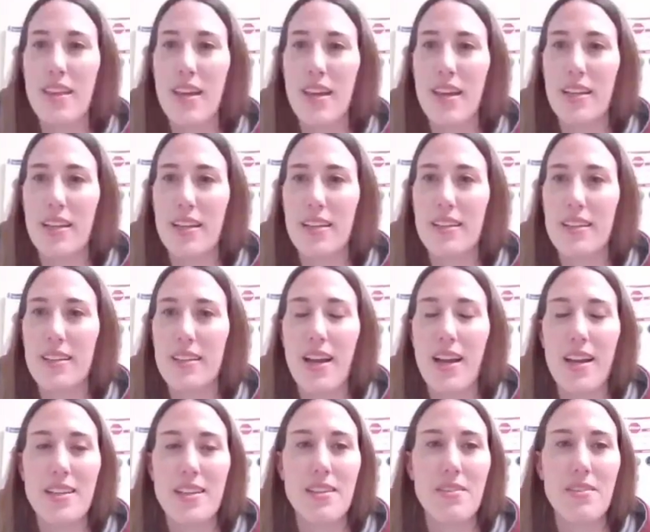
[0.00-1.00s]
that
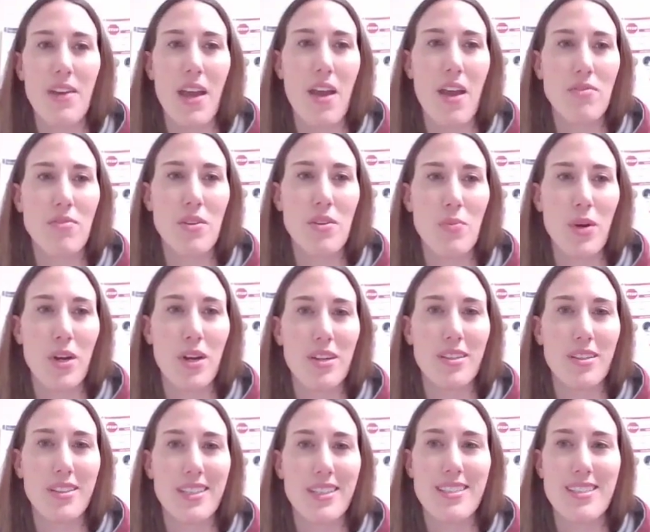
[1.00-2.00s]
kind of
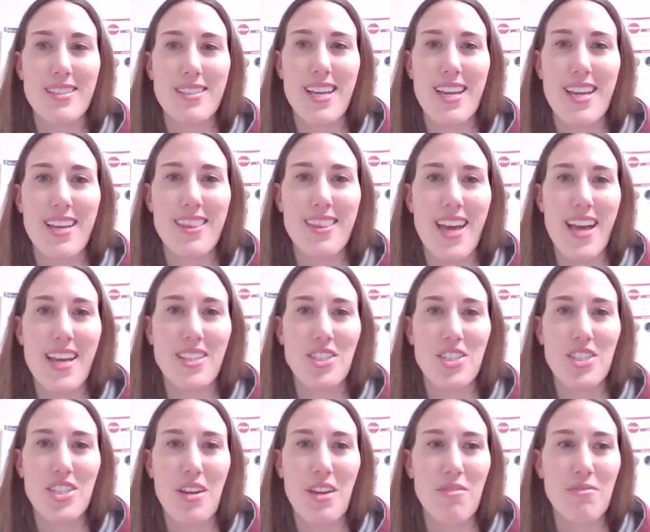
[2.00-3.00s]
everywhere is seeing that
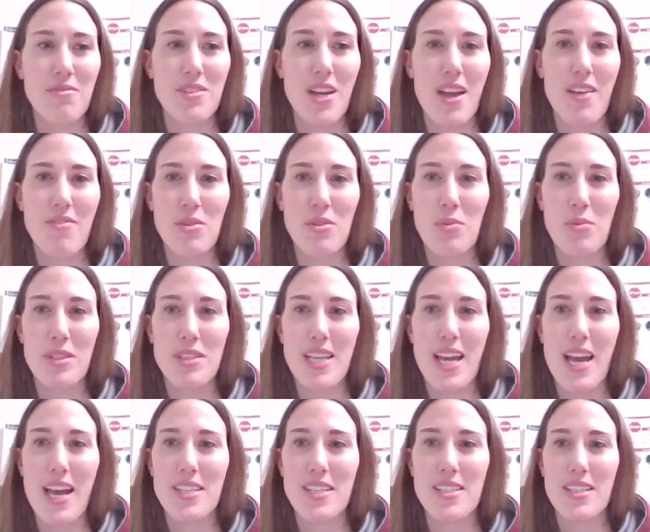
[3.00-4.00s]
shift. Everyone's
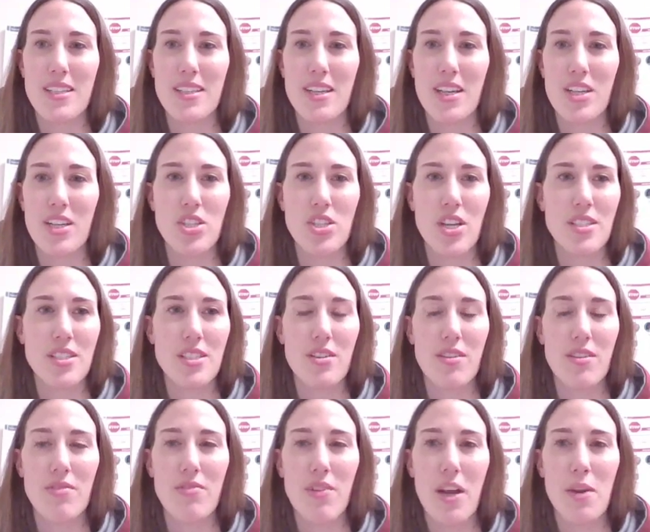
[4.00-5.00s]
had to adjust
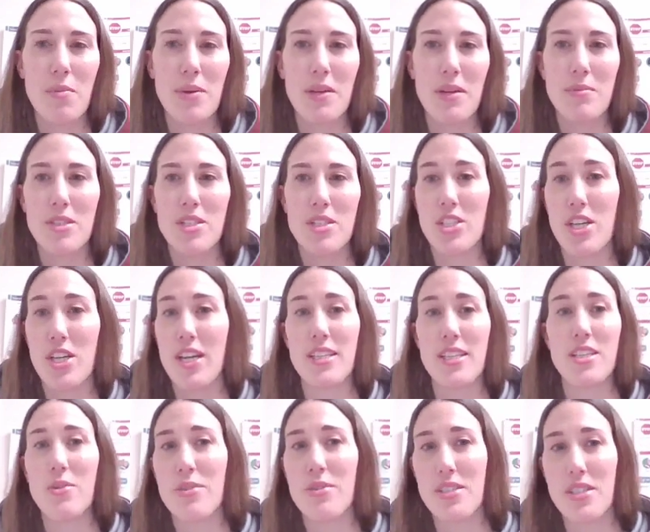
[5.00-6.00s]
their environment. I mean,
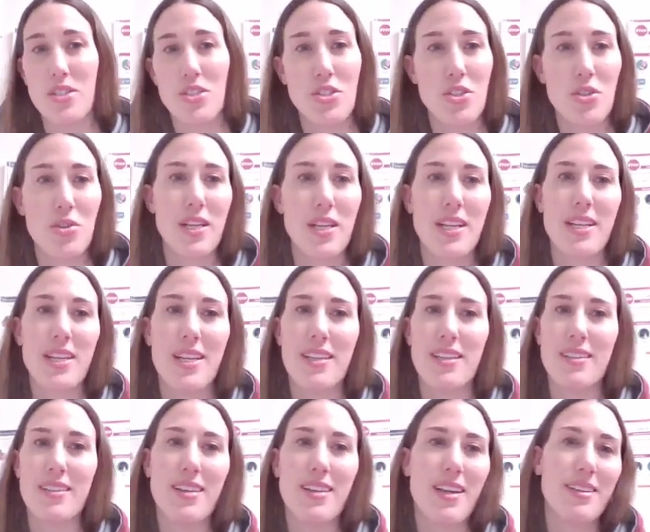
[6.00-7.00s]
Jaden, you as a student,
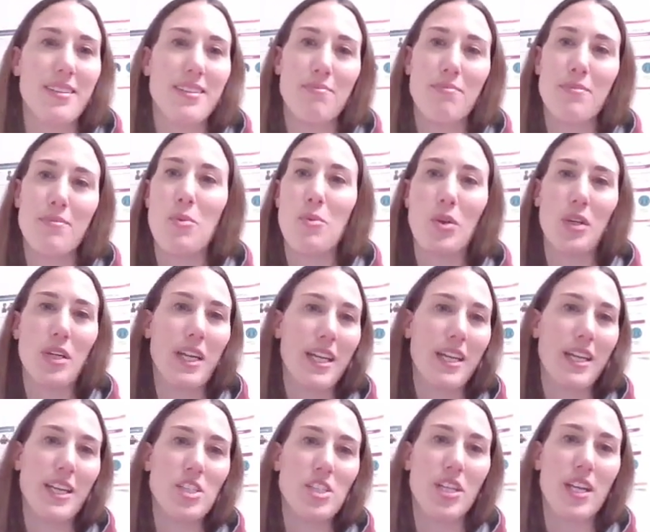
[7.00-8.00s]
and me
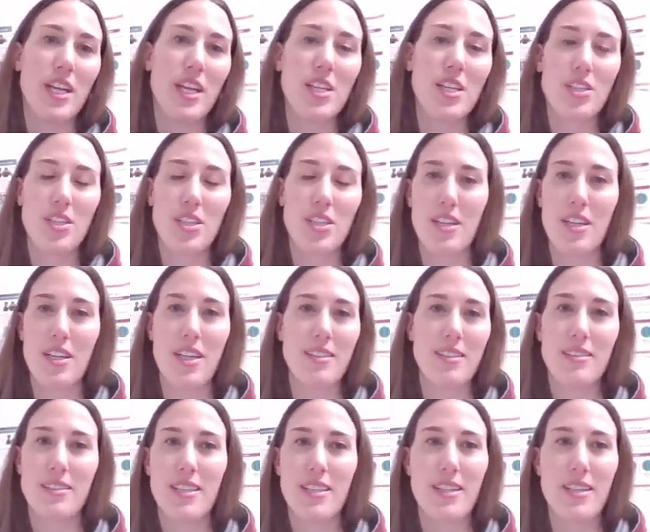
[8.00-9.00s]
working in education,
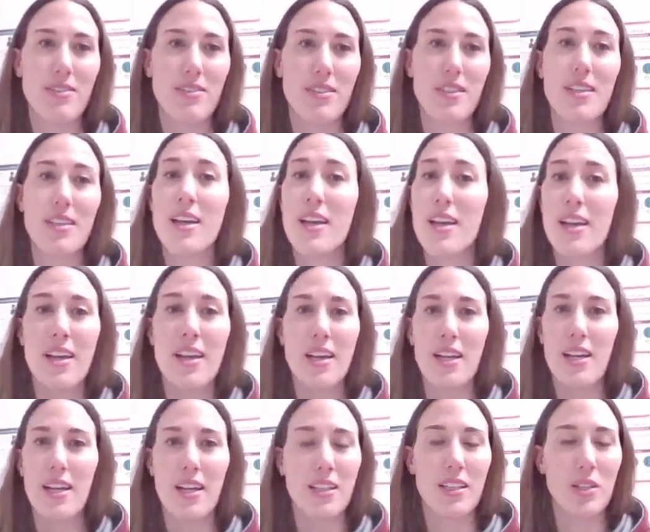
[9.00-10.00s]
and even
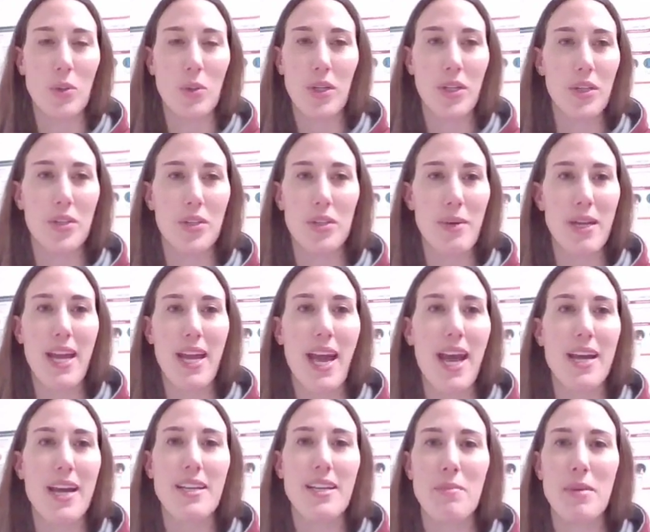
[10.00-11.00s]
a lawyer in
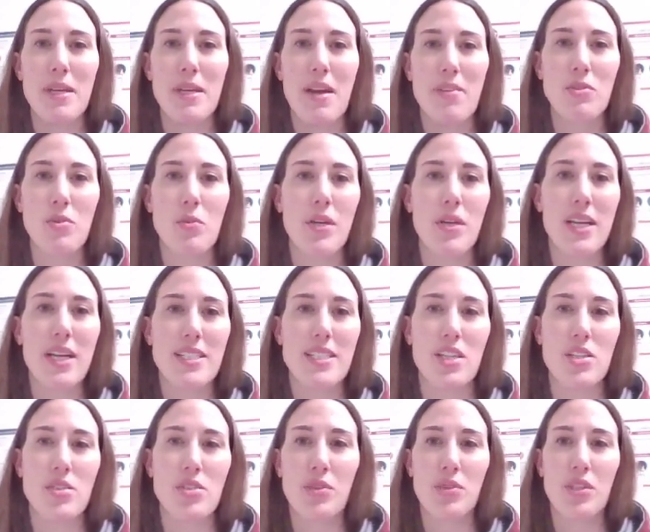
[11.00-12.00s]
Manhattan. I mean, everyone has
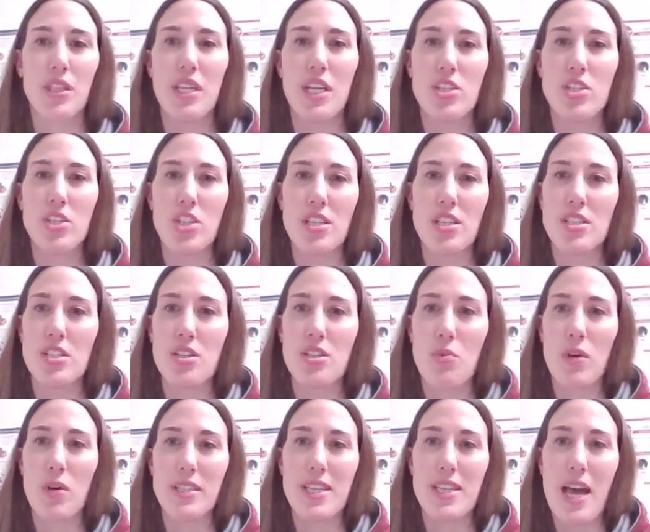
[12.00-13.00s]
had to really adjust to
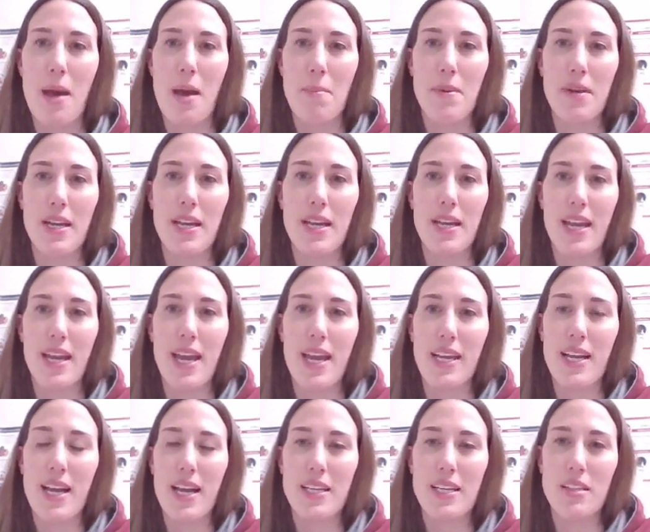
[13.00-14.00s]
what's happening
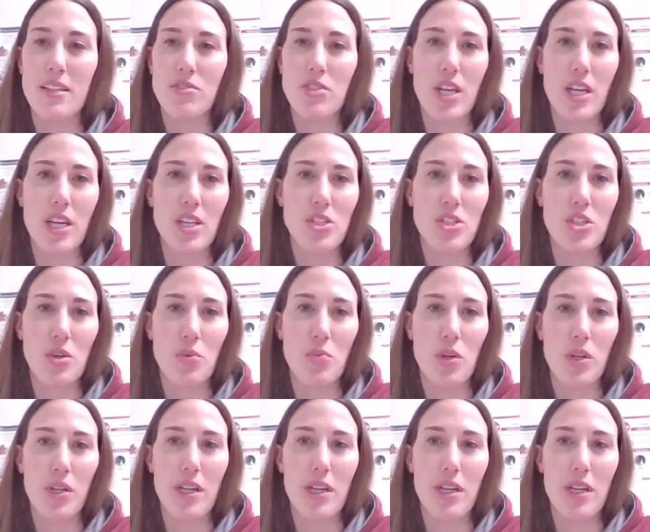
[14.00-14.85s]
and kind of change their work